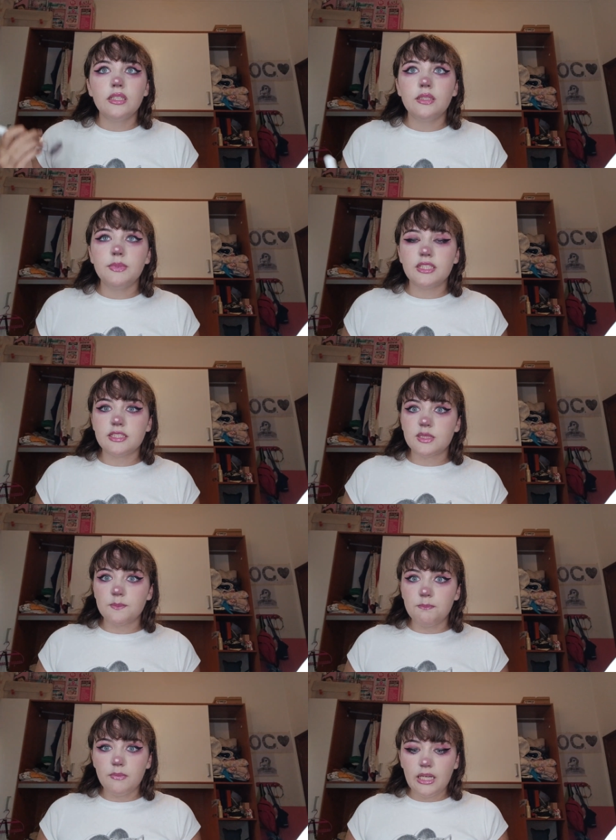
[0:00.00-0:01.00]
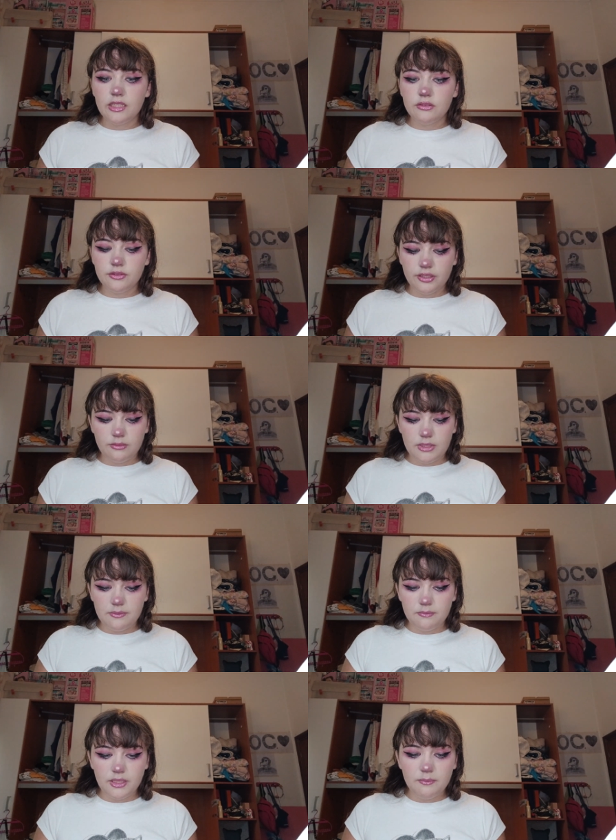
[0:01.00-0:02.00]
because I don't know y'all, but
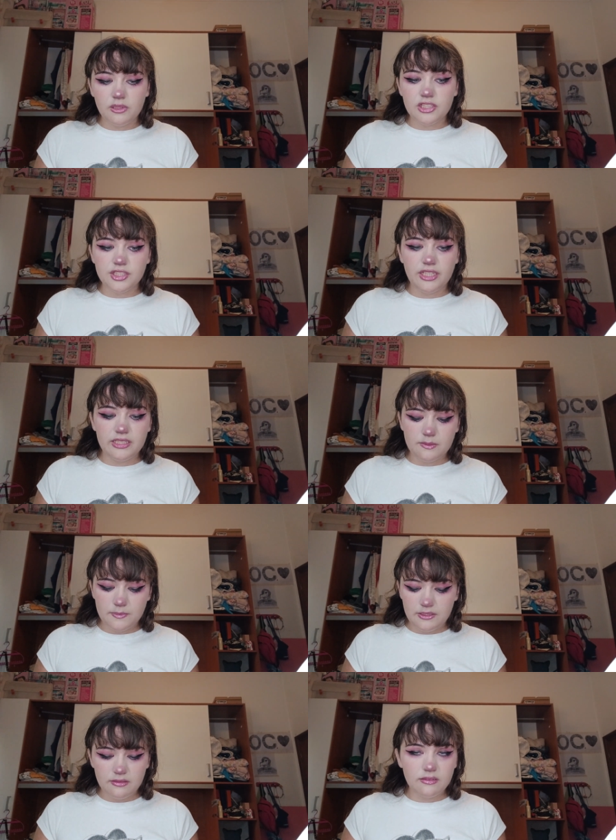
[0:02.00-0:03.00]
my blush hates me.